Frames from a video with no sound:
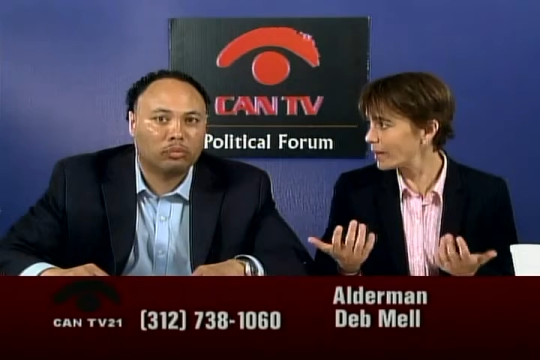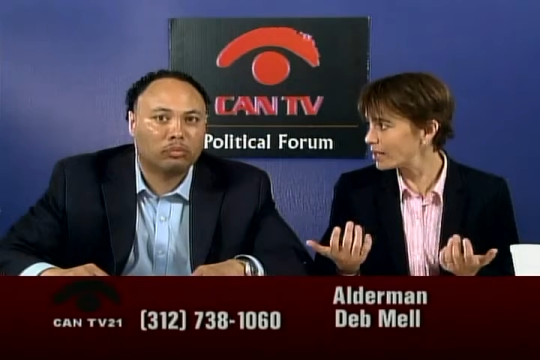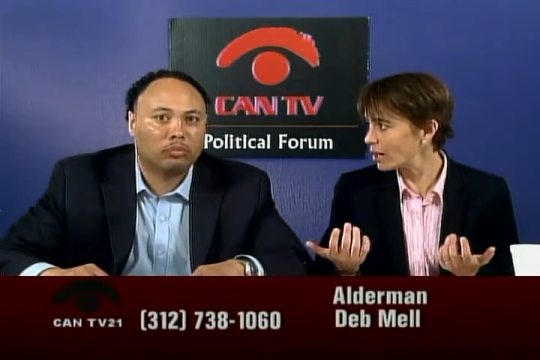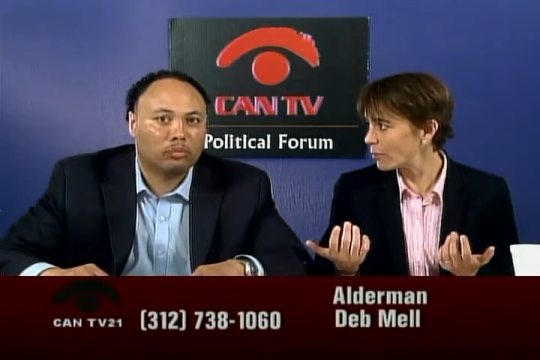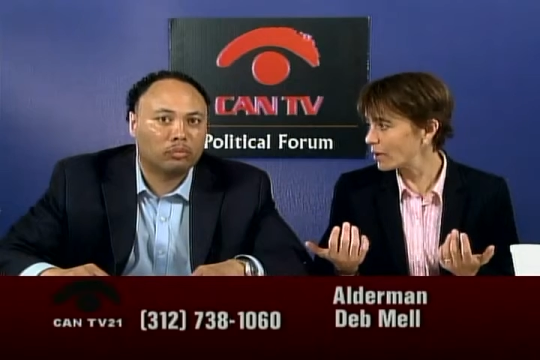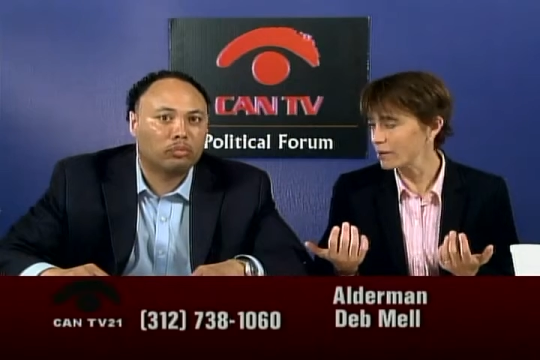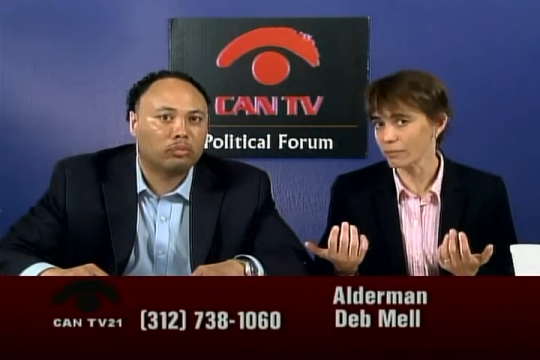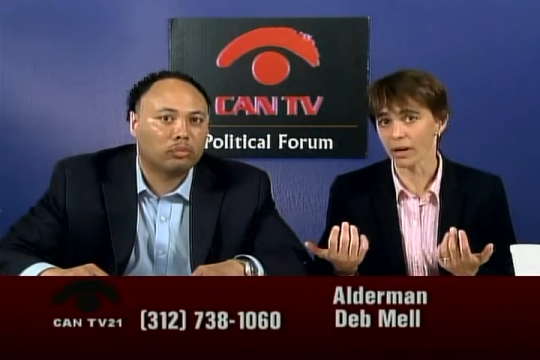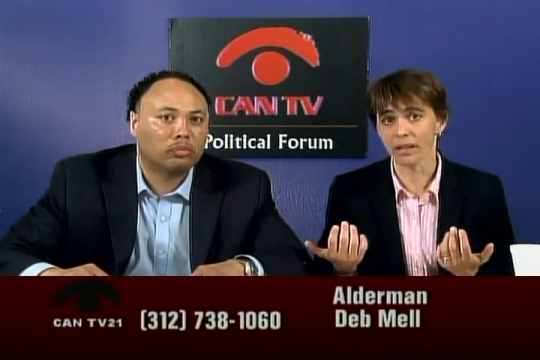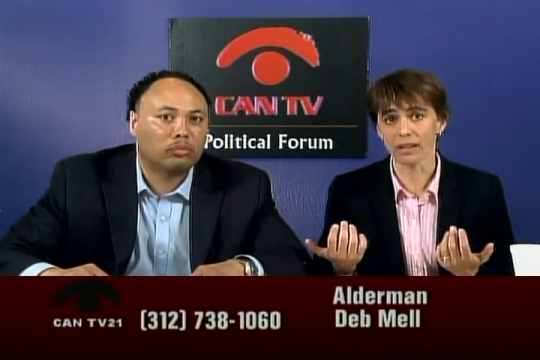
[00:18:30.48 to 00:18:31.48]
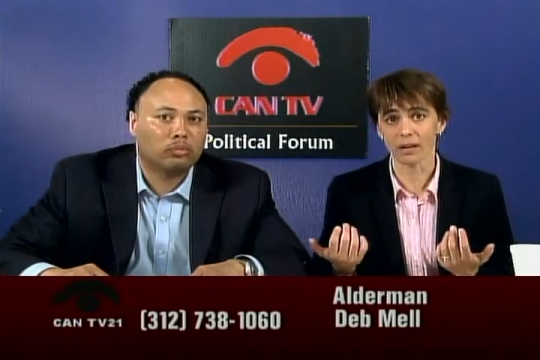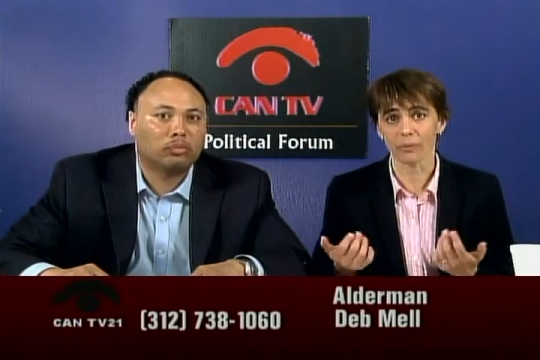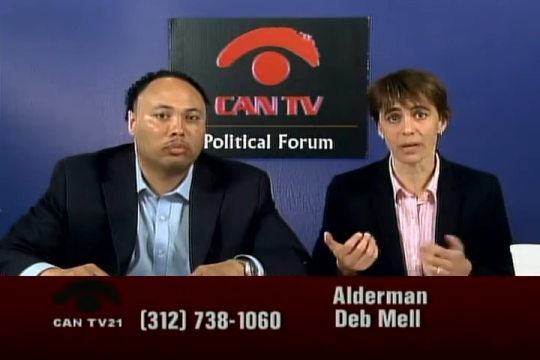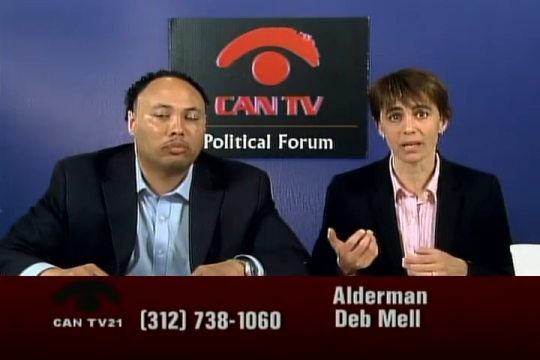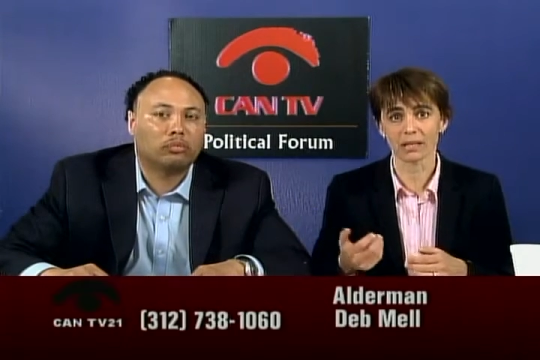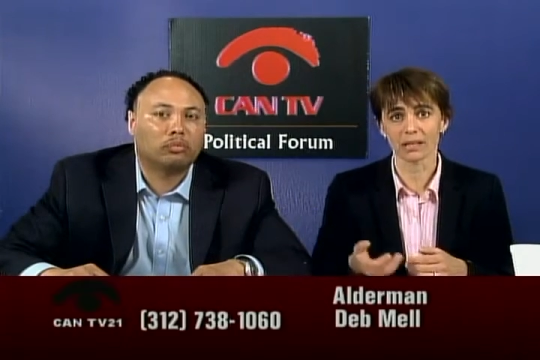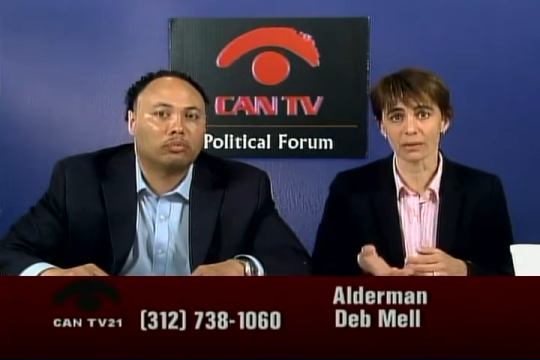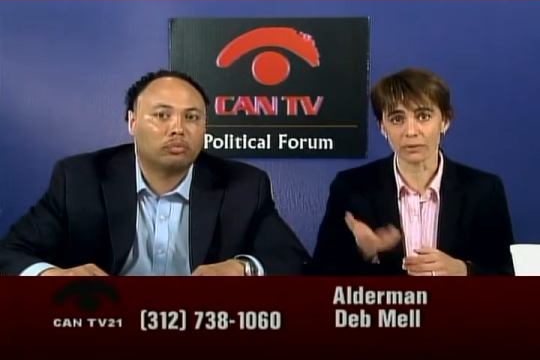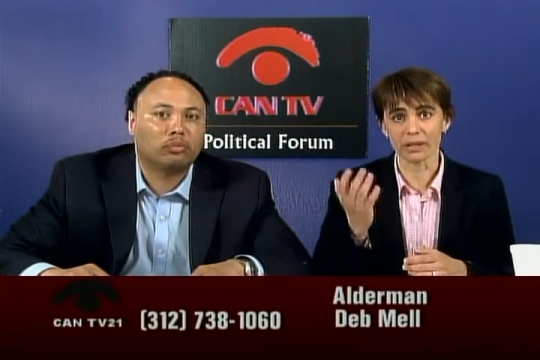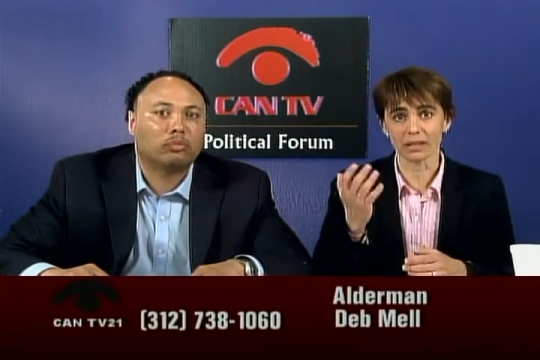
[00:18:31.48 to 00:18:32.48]
Speaker 1: dog want to run in there when you
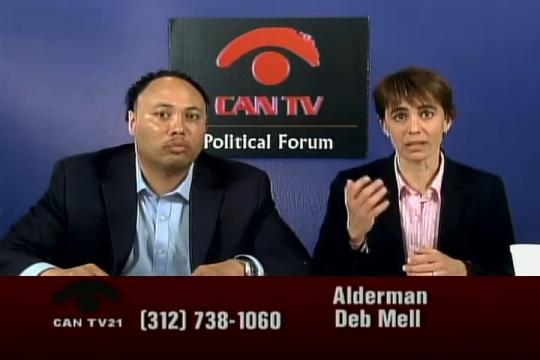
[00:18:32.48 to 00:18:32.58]
know?